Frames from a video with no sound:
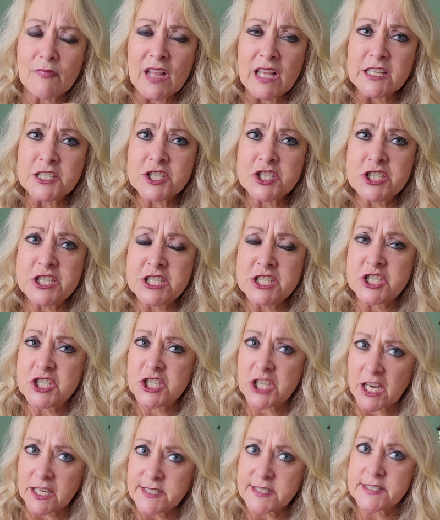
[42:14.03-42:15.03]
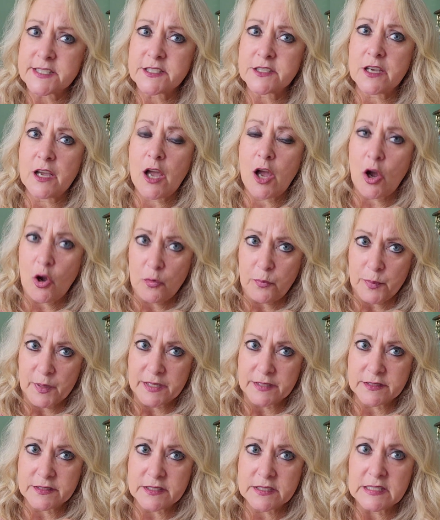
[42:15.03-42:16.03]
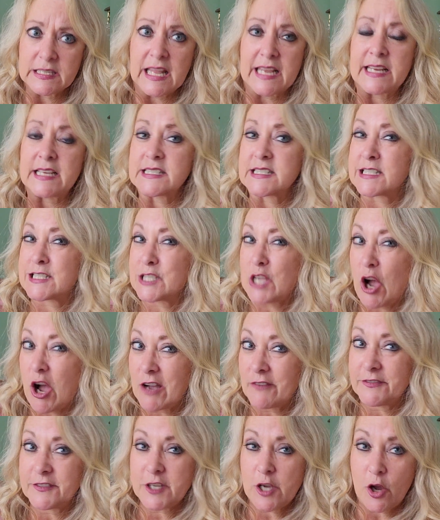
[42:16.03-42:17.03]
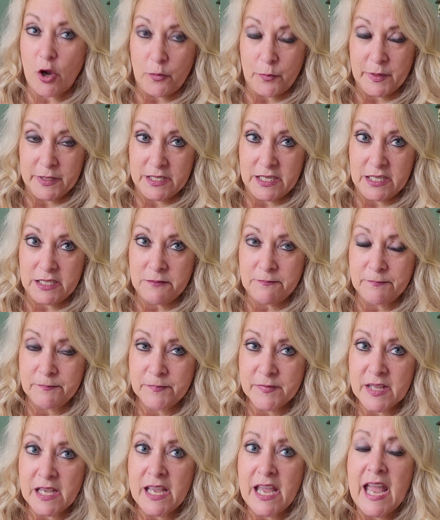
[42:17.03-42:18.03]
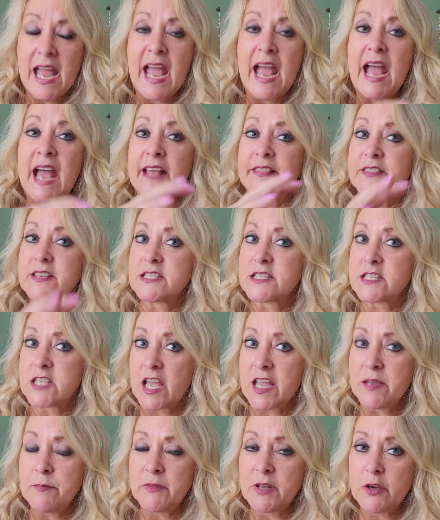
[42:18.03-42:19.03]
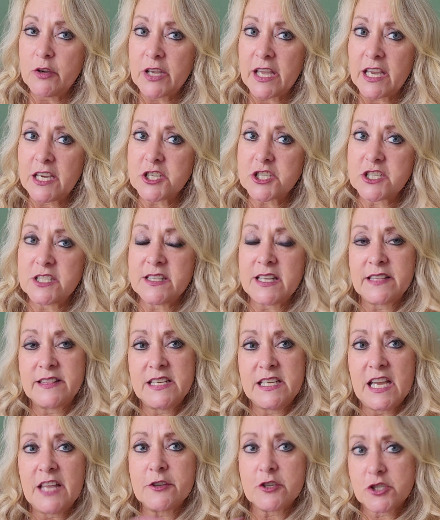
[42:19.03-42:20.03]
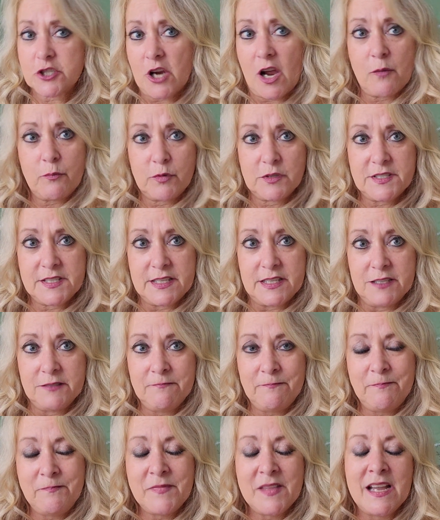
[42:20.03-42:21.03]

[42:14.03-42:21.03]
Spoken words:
she just opened, like a soft opening, at the same location that the other shop was in.